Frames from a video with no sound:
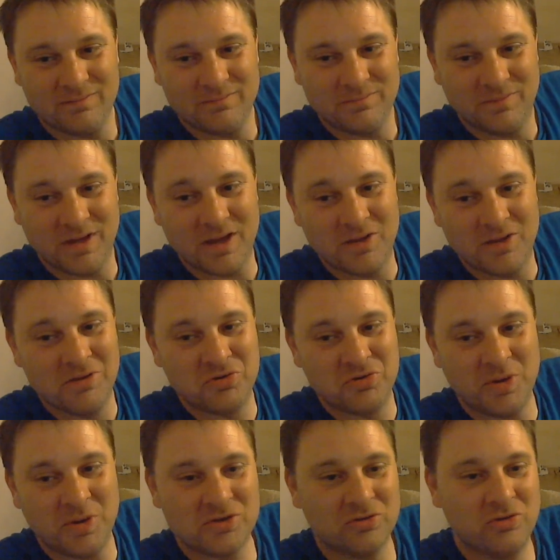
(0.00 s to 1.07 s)
Yeah, the only
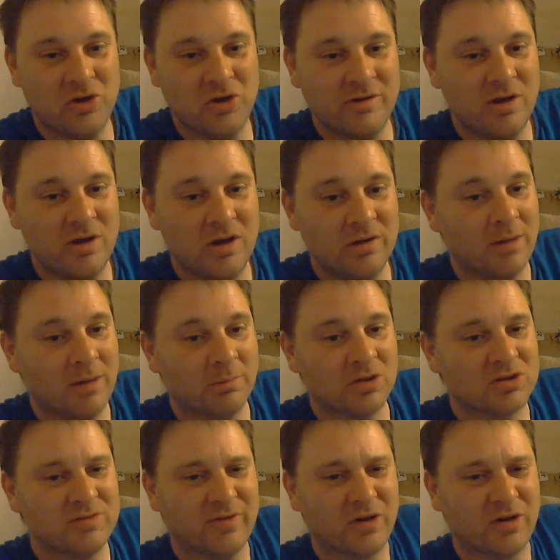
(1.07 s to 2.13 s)
true way to grow your own. I'm
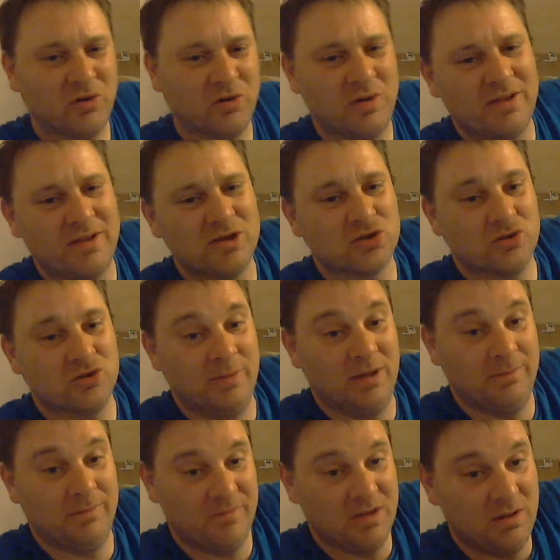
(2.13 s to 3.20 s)
going to see if I can do that this summer.